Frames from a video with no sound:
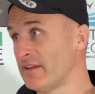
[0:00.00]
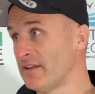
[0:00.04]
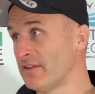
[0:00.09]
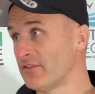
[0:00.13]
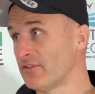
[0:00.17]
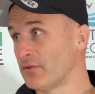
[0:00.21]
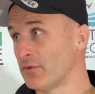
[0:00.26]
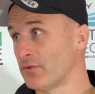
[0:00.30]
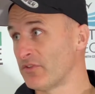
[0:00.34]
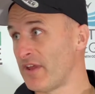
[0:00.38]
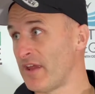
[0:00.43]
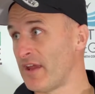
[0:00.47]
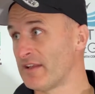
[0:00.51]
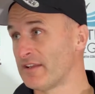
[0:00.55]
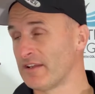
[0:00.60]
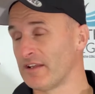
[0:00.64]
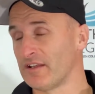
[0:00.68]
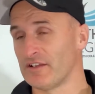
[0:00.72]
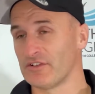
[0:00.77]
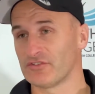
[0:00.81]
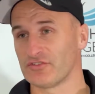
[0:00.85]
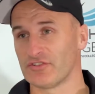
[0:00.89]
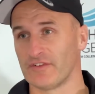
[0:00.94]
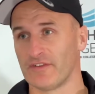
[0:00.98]
it was a head
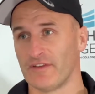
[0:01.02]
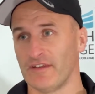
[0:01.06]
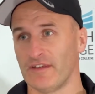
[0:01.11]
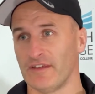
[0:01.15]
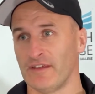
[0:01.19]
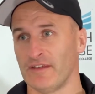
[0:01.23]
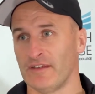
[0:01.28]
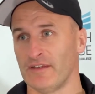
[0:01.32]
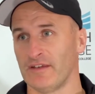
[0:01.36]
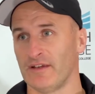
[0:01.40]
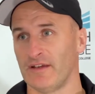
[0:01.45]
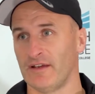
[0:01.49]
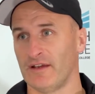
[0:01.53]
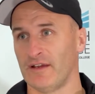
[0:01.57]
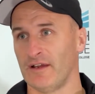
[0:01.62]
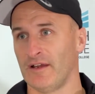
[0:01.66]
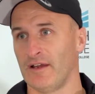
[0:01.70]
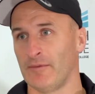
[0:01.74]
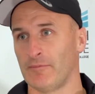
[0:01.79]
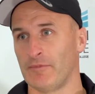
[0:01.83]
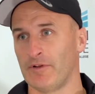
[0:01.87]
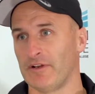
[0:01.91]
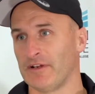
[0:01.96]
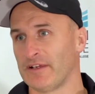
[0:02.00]
collision there.
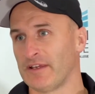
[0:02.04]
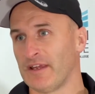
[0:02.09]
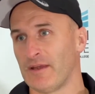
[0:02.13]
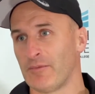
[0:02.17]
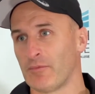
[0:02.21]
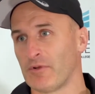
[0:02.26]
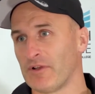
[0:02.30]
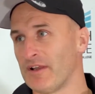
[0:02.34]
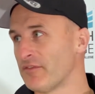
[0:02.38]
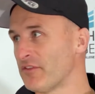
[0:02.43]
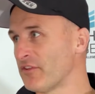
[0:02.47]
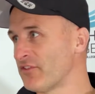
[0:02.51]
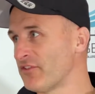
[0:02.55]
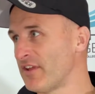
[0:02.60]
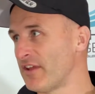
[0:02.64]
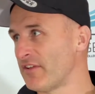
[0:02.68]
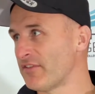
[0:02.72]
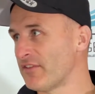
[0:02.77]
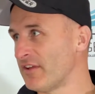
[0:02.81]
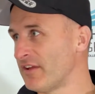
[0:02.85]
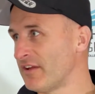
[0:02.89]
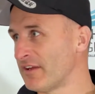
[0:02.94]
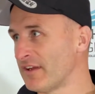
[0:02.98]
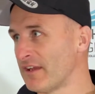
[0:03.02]
Um, again, we'll have to
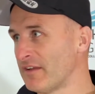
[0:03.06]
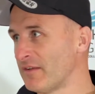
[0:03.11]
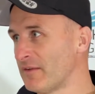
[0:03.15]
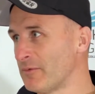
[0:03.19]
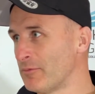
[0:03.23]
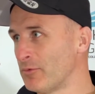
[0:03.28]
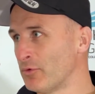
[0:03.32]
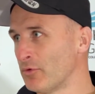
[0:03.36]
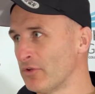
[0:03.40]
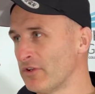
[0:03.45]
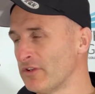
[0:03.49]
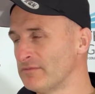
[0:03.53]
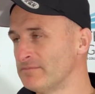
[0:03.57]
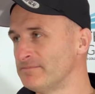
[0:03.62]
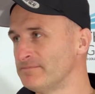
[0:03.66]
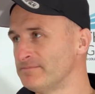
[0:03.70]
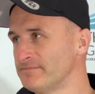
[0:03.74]
assess that again in the morning.